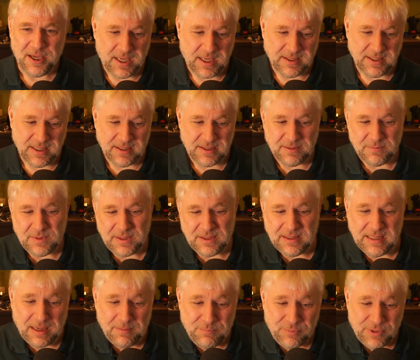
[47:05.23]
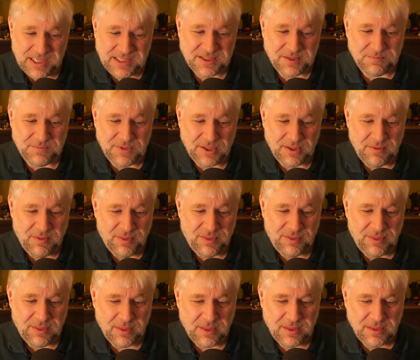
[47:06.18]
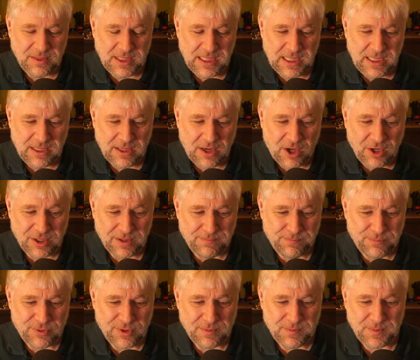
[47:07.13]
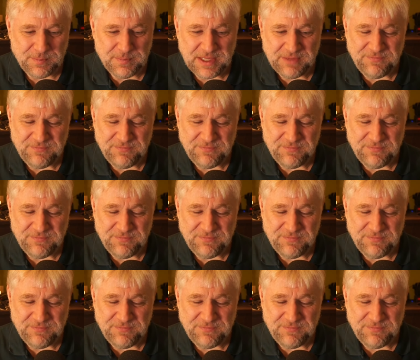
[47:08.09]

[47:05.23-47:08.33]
And then that brings up the the other problem,